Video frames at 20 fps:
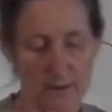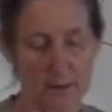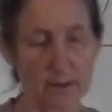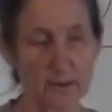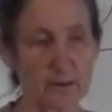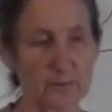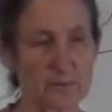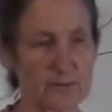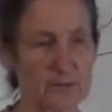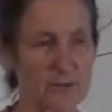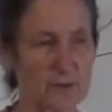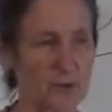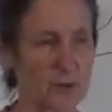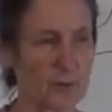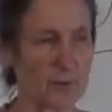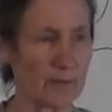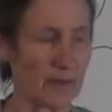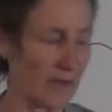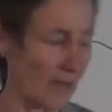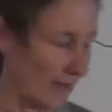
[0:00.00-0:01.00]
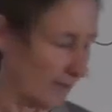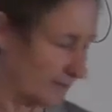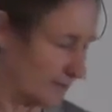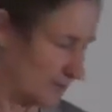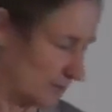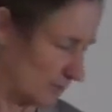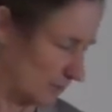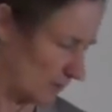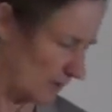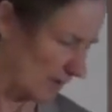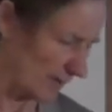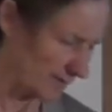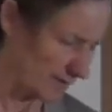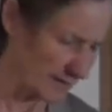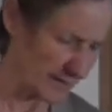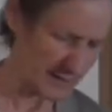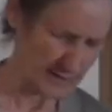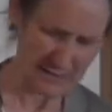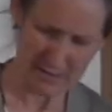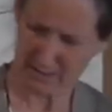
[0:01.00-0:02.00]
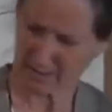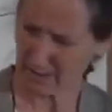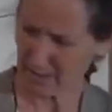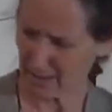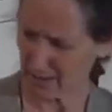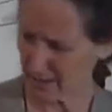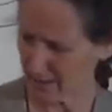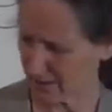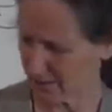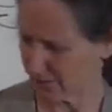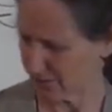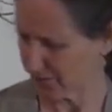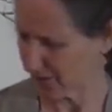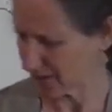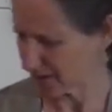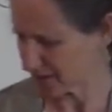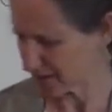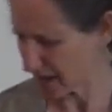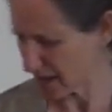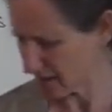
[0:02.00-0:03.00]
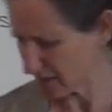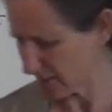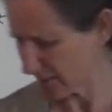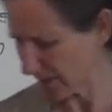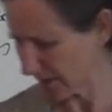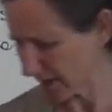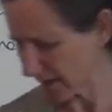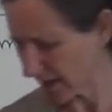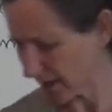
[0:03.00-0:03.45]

can absorb up to, I think it's the, the figures are about